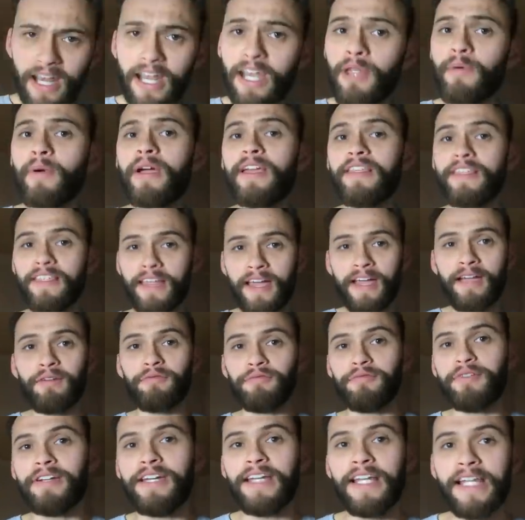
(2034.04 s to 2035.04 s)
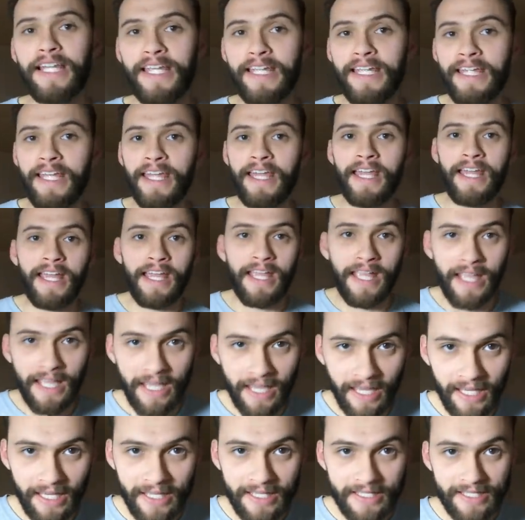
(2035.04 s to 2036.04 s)
anyway, that really
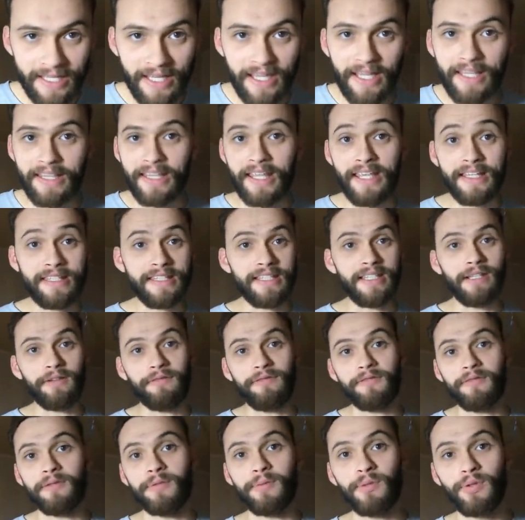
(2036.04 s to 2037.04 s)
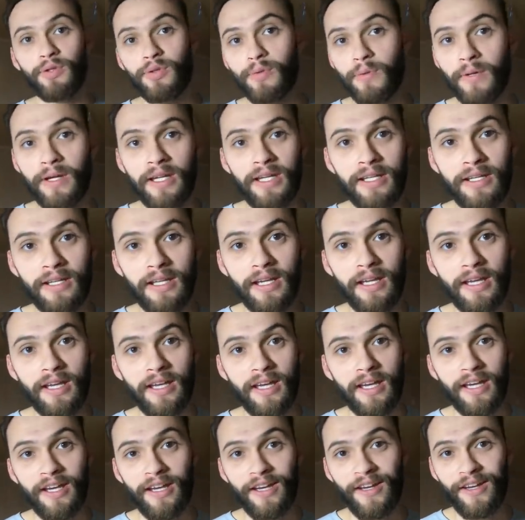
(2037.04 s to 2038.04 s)
is it. There's the difference between
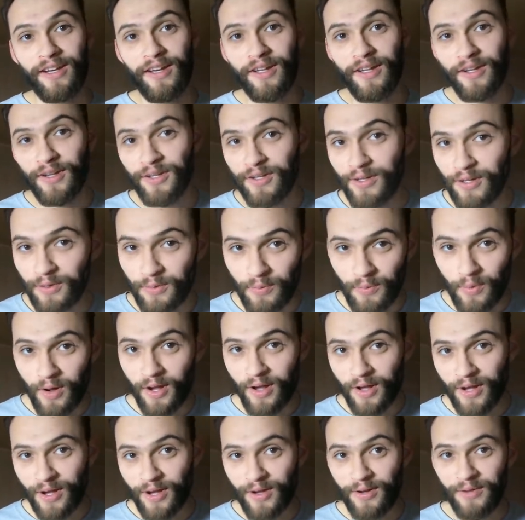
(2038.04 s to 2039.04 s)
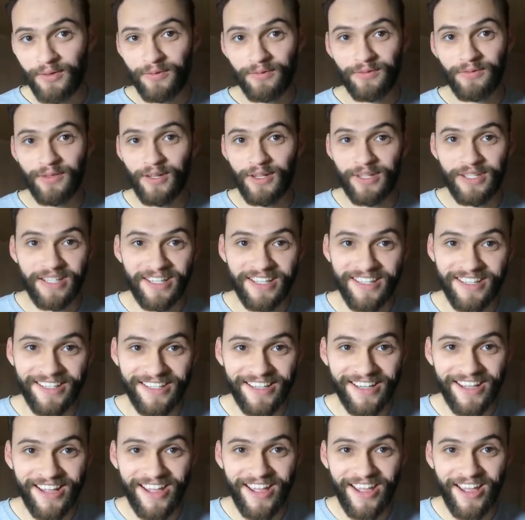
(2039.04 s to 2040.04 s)
uh, one coat
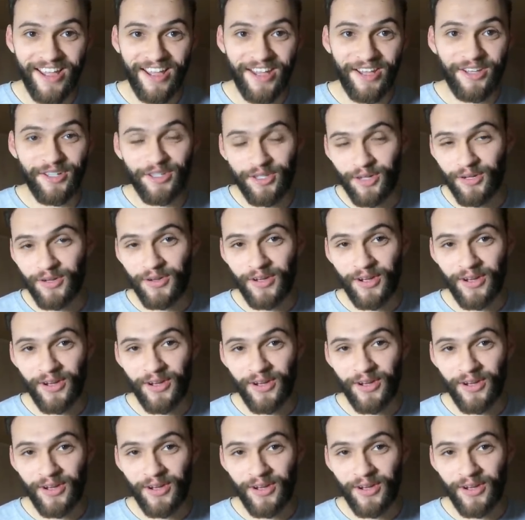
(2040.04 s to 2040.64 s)
versus Two